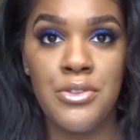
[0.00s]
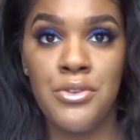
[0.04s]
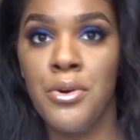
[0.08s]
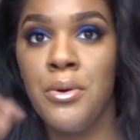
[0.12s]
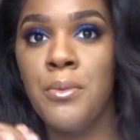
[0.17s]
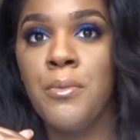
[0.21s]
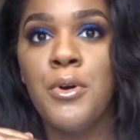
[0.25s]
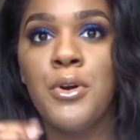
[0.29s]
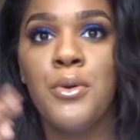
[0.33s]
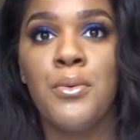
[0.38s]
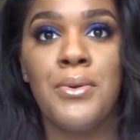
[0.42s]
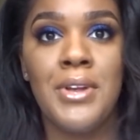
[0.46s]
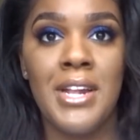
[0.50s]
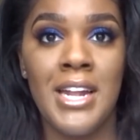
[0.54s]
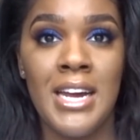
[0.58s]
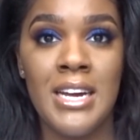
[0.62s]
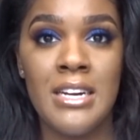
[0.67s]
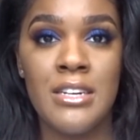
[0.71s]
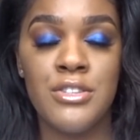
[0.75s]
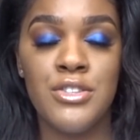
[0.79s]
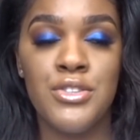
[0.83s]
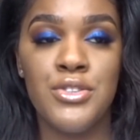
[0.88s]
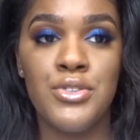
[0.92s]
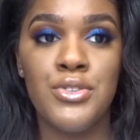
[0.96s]
normal
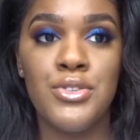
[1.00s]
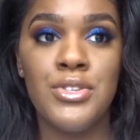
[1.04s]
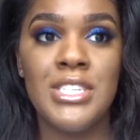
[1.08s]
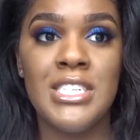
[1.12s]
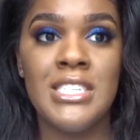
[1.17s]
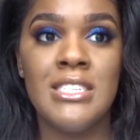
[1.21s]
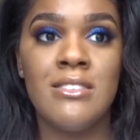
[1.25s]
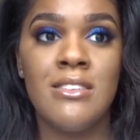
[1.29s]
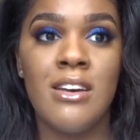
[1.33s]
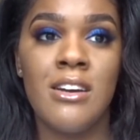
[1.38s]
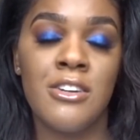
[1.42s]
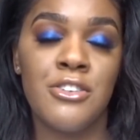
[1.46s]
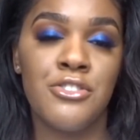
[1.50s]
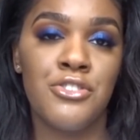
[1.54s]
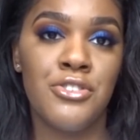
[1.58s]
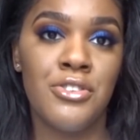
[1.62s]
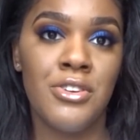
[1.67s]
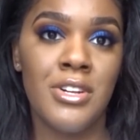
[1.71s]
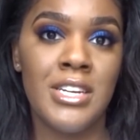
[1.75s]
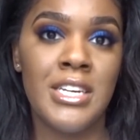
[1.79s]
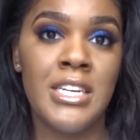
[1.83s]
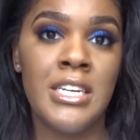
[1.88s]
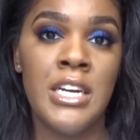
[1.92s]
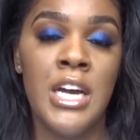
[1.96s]
relaxer, is
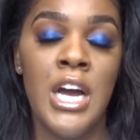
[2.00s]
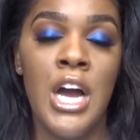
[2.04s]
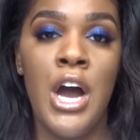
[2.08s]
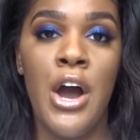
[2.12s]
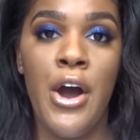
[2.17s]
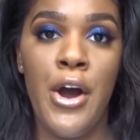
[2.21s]
actually